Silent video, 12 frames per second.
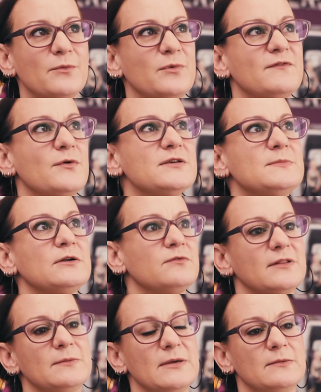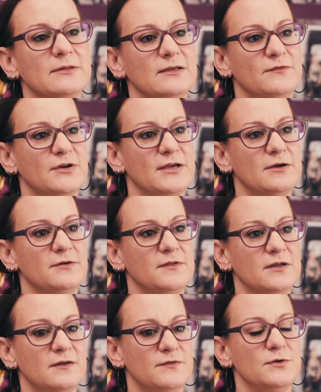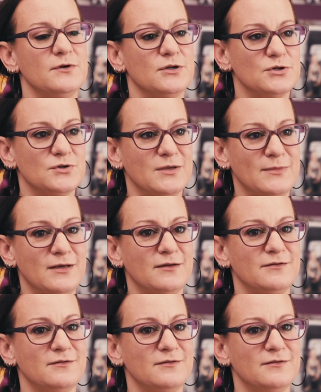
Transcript: We've always been a really big believer here that if you can dream it,